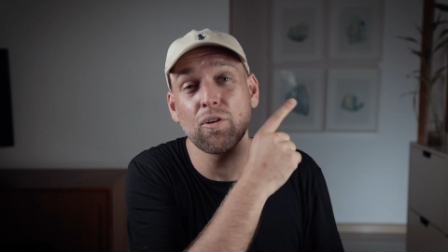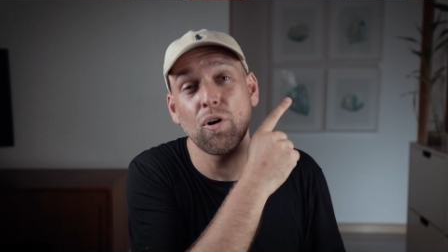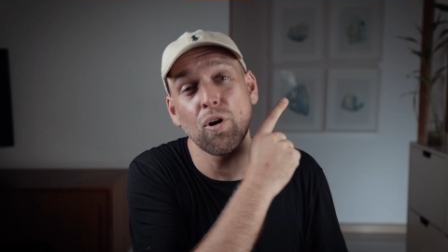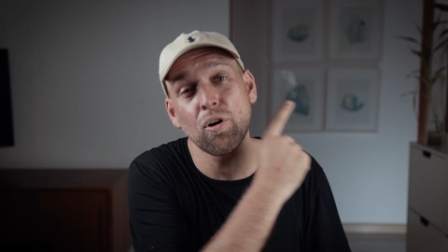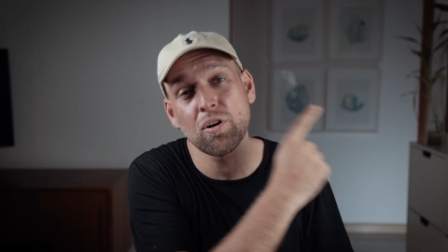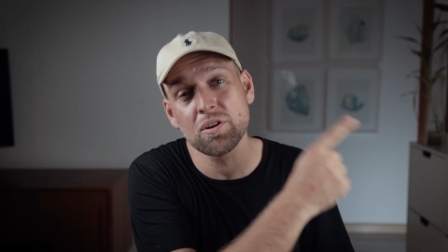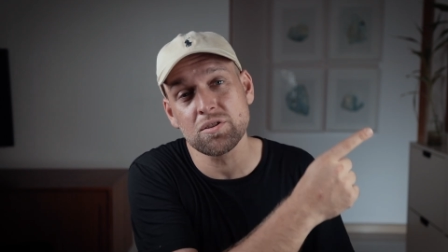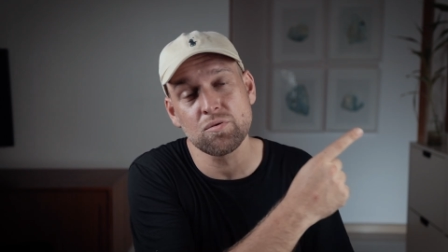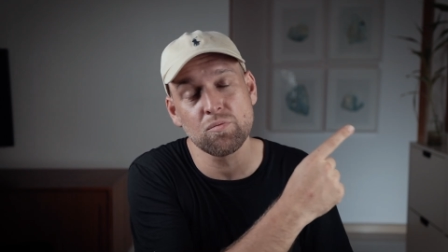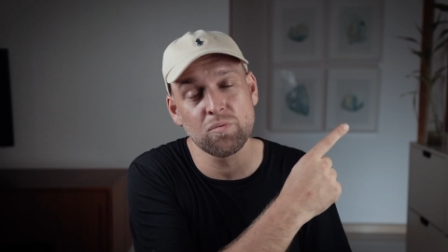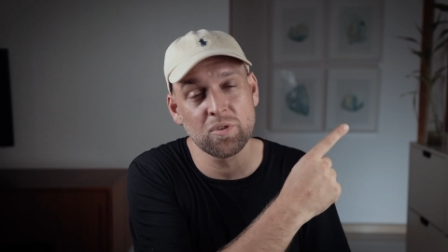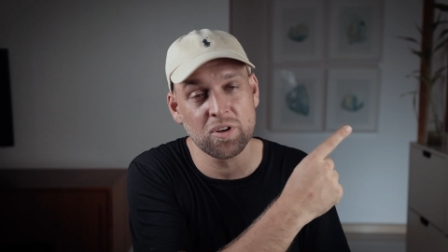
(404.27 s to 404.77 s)

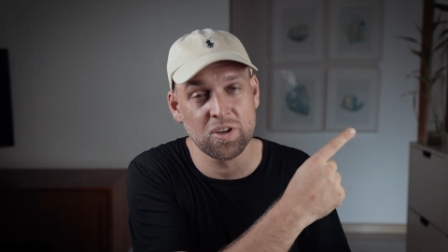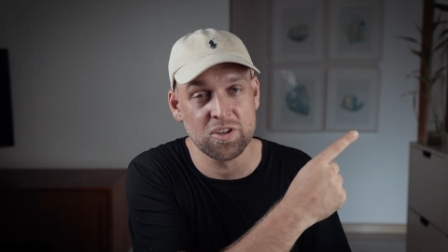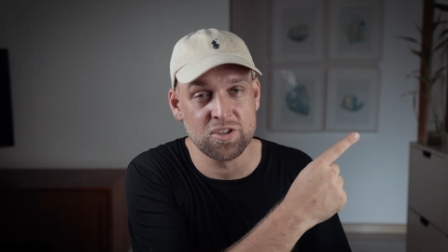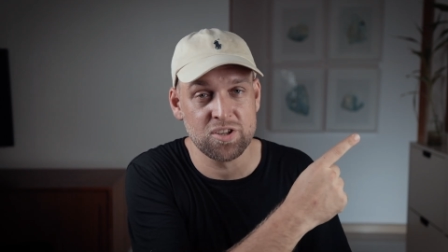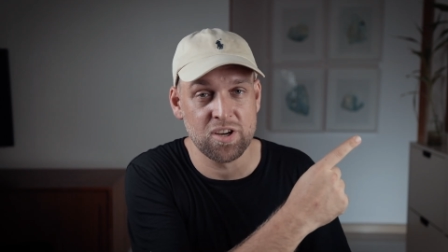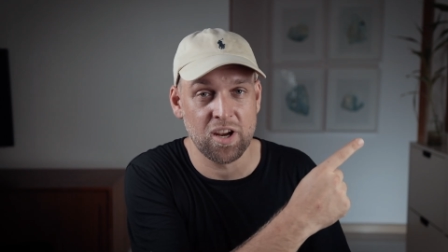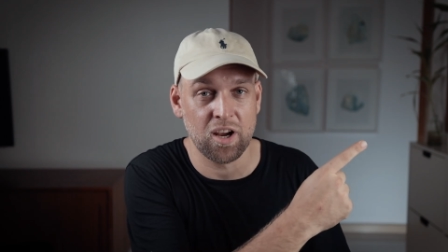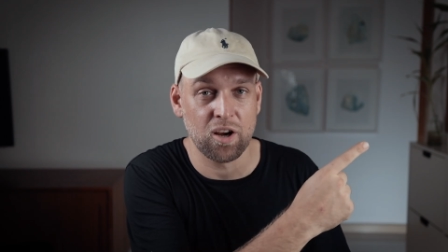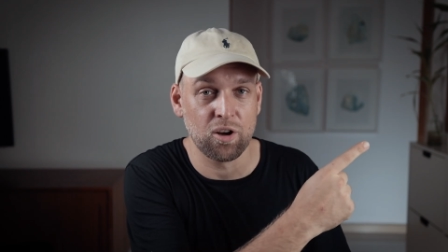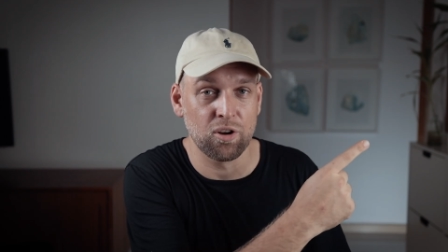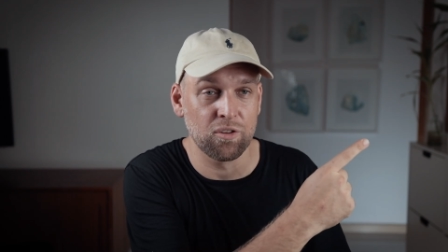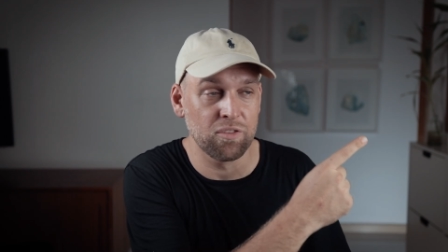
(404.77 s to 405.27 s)
also want to
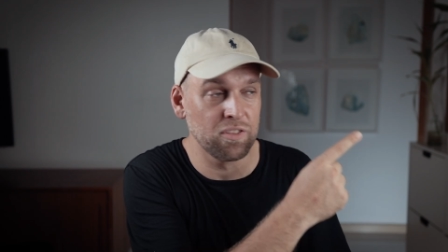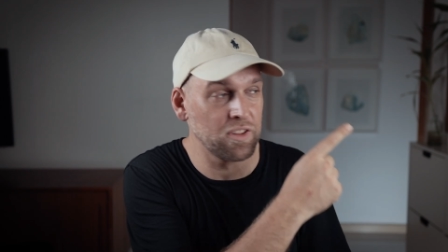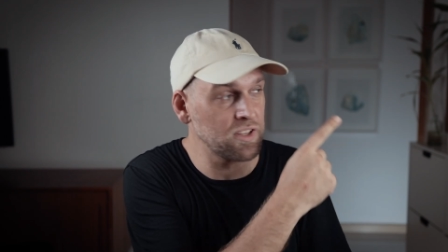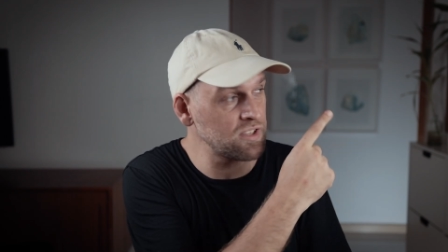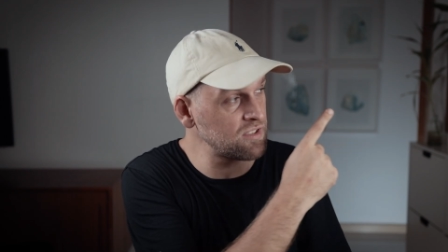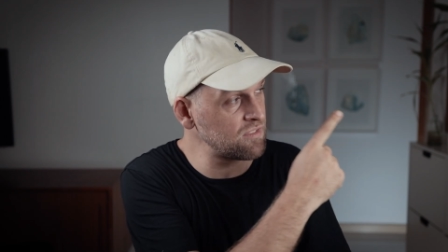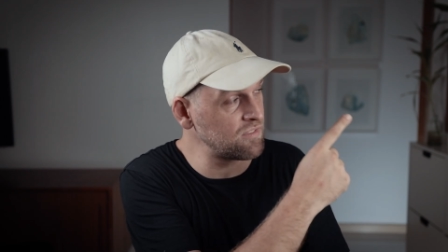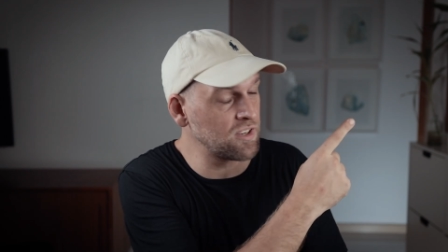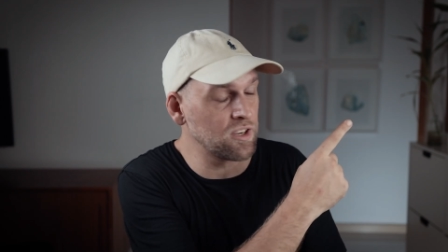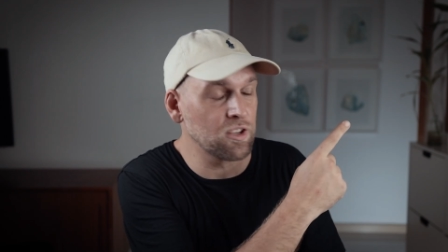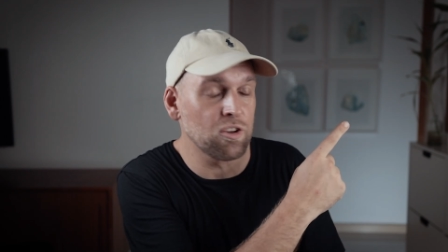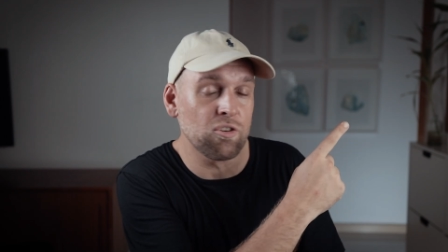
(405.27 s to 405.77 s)
check out
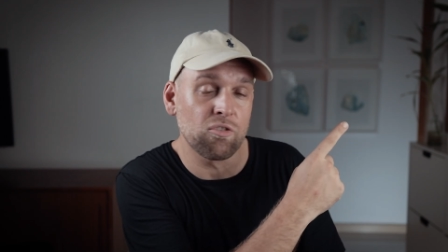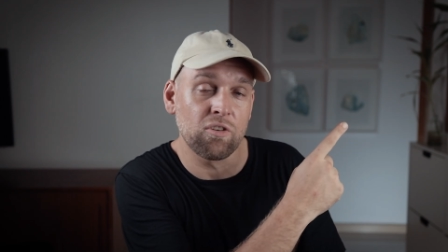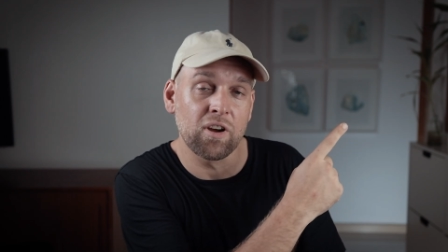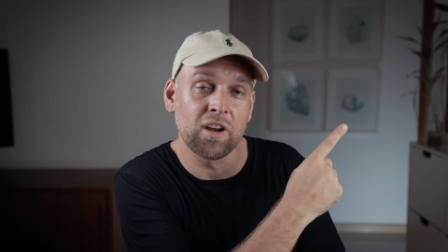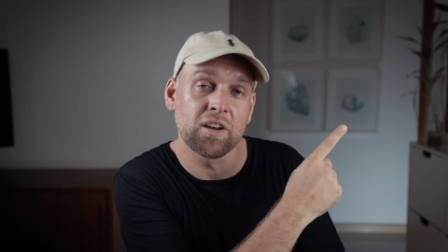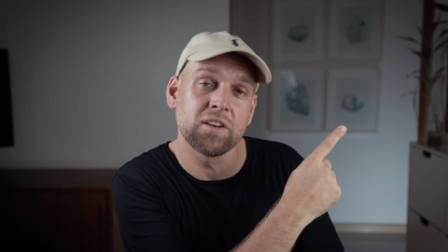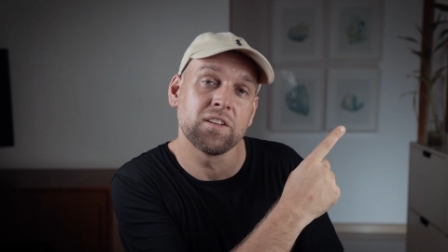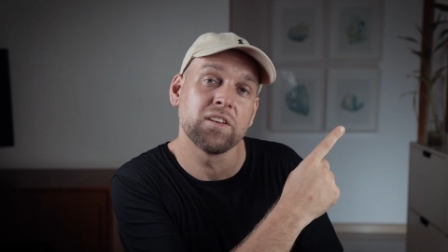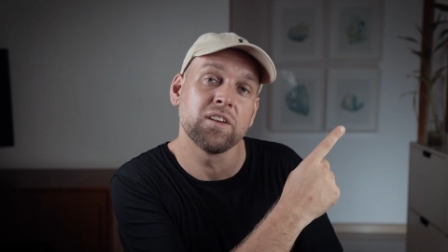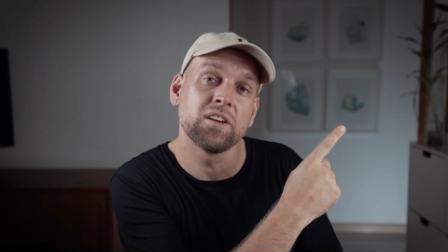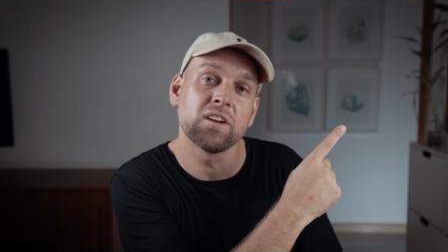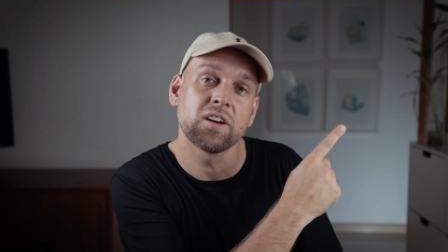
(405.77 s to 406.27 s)
this video
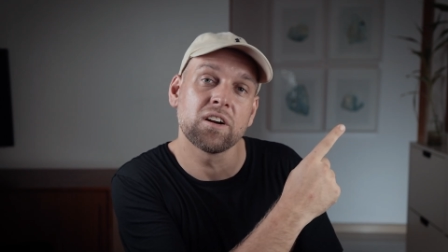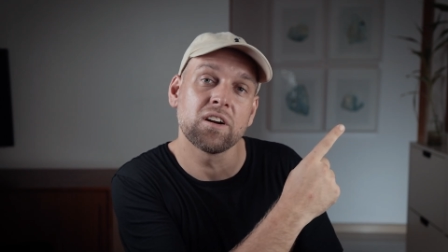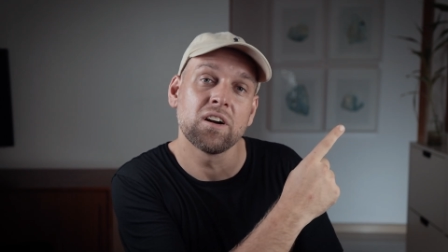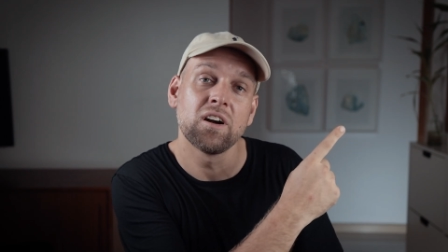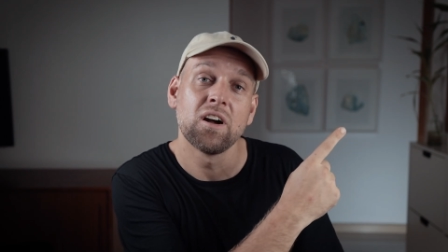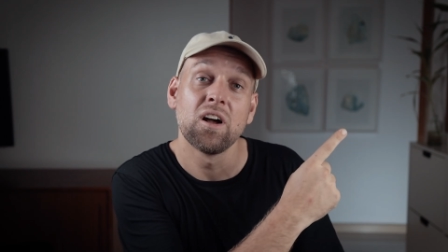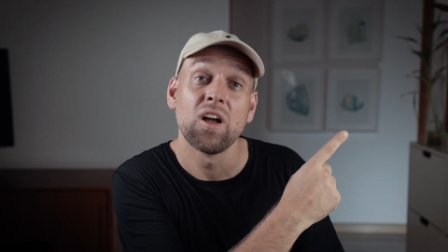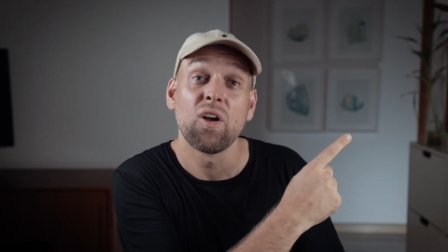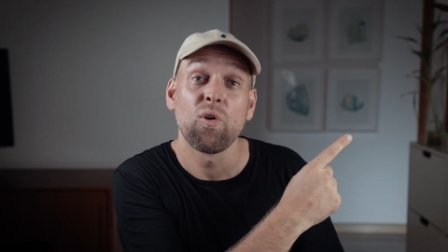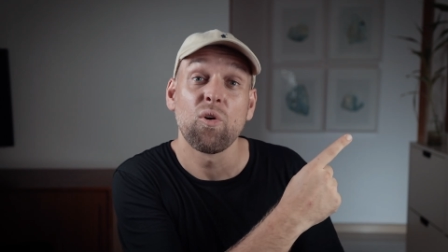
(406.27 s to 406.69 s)
right here